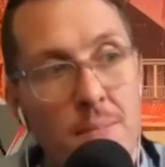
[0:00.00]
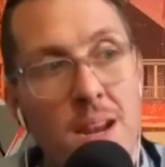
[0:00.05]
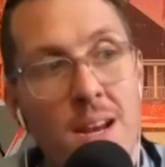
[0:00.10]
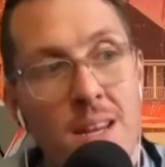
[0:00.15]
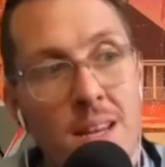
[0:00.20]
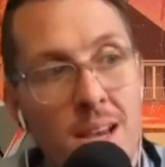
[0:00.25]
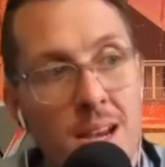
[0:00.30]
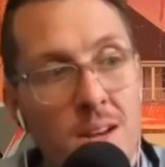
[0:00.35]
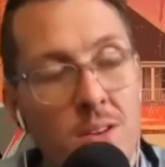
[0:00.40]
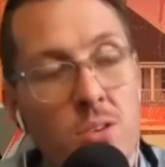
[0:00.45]

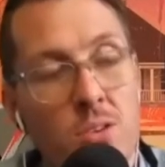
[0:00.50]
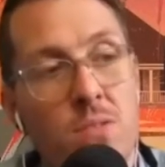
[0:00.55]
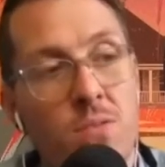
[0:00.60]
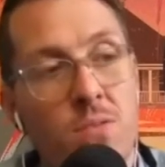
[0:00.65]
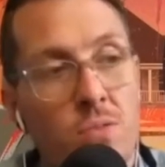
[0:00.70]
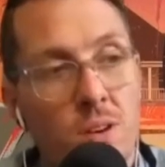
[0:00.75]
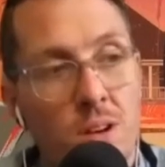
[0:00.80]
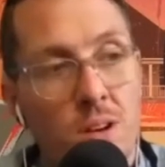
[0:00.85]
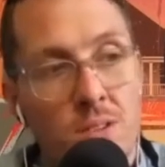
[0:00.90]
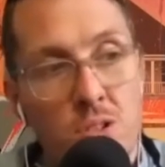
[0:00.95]
Maniac,
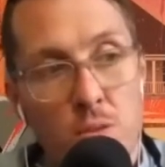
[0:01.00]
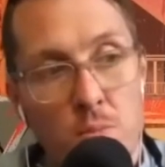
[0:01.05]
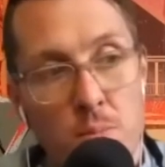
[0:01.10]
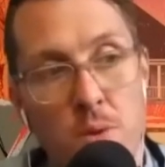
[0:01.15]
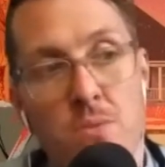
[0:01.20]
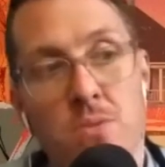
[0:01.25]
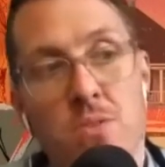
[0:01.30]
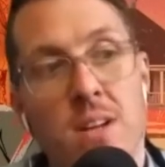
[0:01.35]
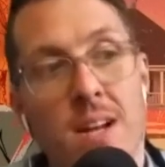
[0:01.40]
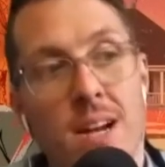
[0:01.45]
Nosferatu,
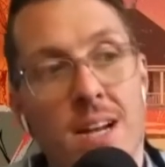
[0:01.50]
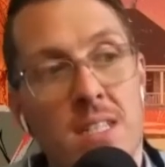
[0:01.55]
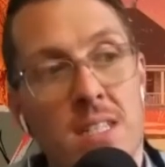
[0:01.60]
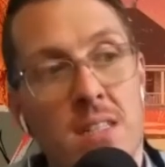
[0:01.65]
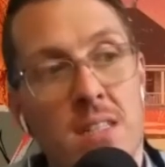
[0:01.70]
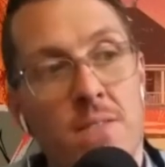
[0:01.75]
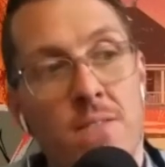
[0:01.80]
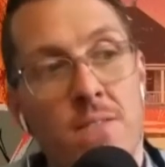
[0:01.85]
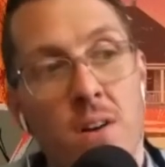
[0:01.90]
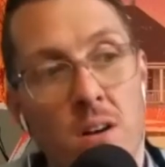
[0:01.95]

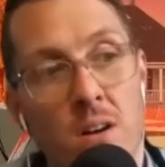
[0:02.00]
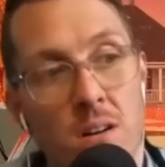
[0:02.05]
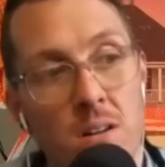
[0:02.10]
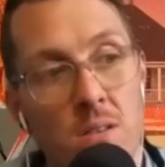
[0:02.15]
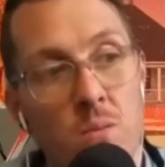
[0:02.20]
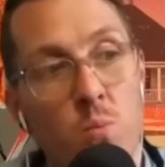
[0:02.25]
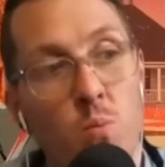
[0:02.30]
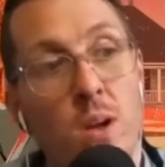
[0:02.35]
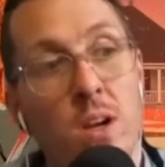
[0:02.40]
Poltergeist, The Fog,